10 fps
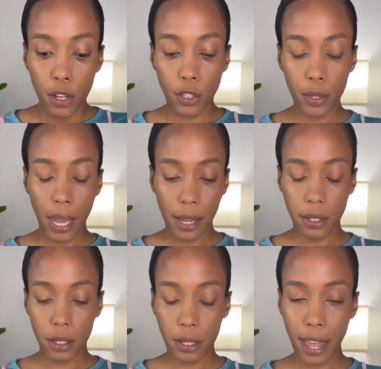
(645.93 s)
So
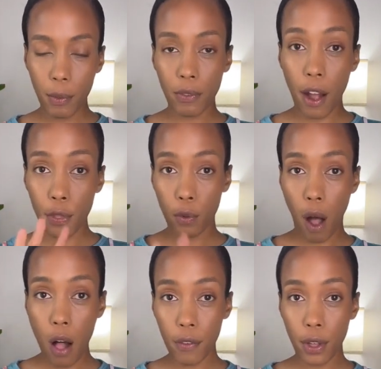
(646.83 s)
yes, now that we've gone through
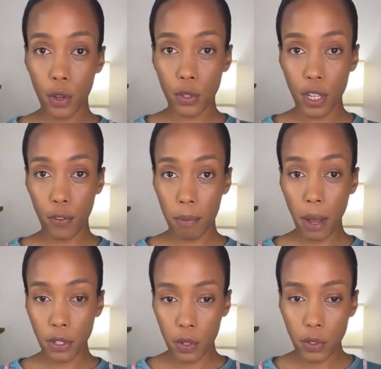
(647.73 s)
all of those different
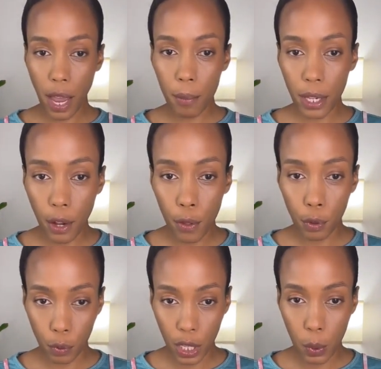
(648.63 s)
muscles, I'm going to go
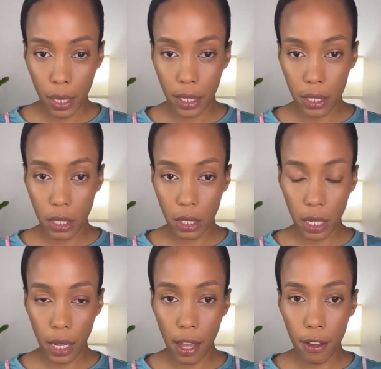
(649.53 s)
through really quickly to
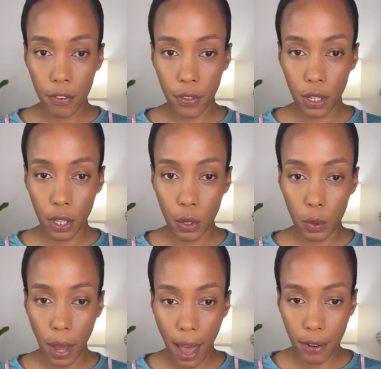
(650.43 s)
see if
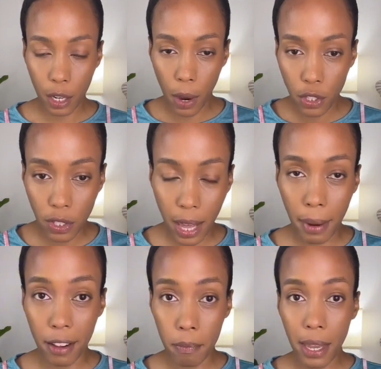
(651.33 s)
you have any questions that I
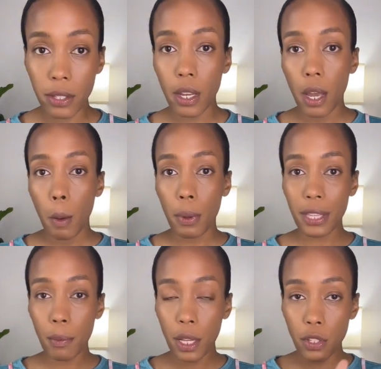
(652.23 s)
might have missed. But
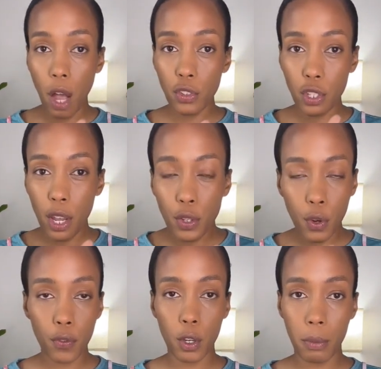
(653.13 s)
then I'm going to talk just
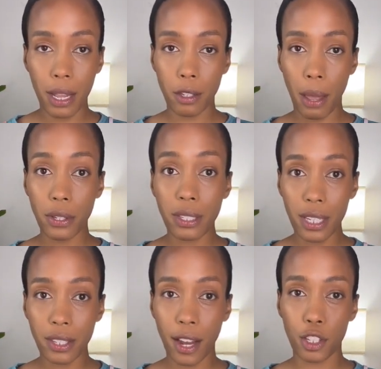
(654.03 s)
for a few minutes about
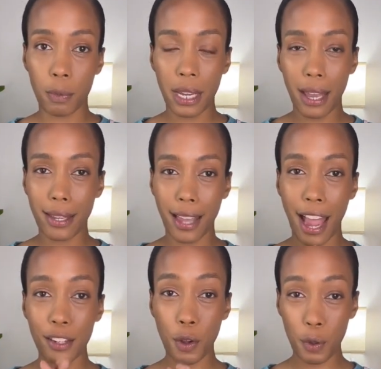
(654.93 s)
C-section because
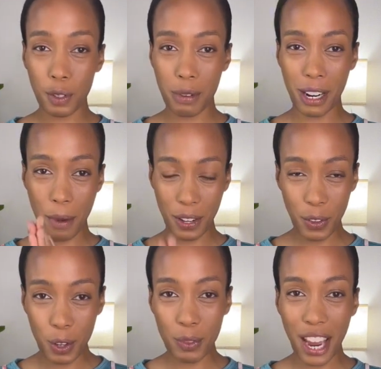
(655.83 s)
I told somebody on my
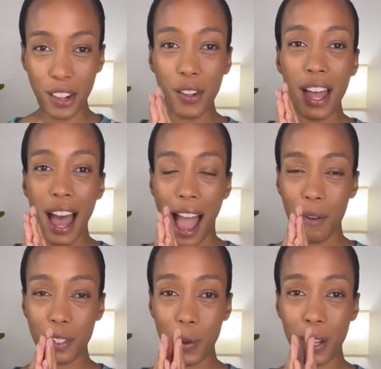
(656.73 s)
YouTube channel
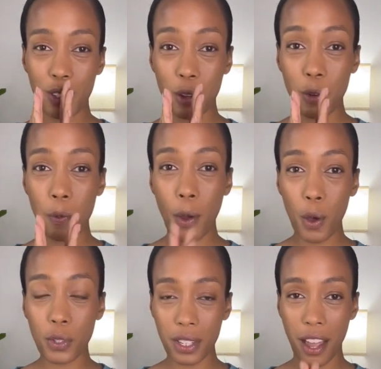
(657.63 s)
I was going to
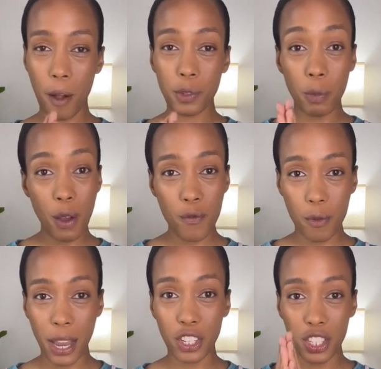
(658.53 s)
post some
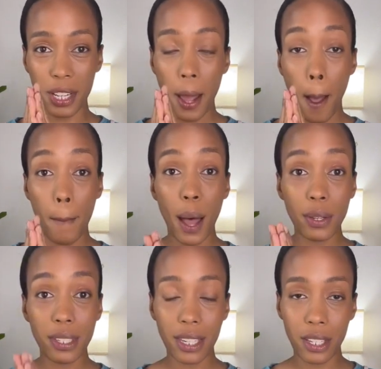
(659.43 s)
information
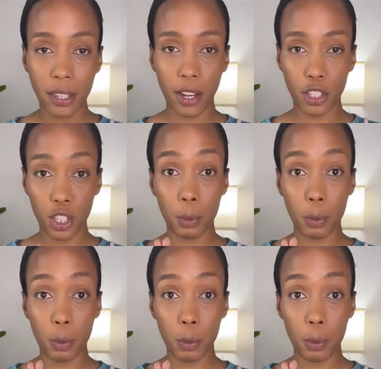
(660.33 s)
about C-section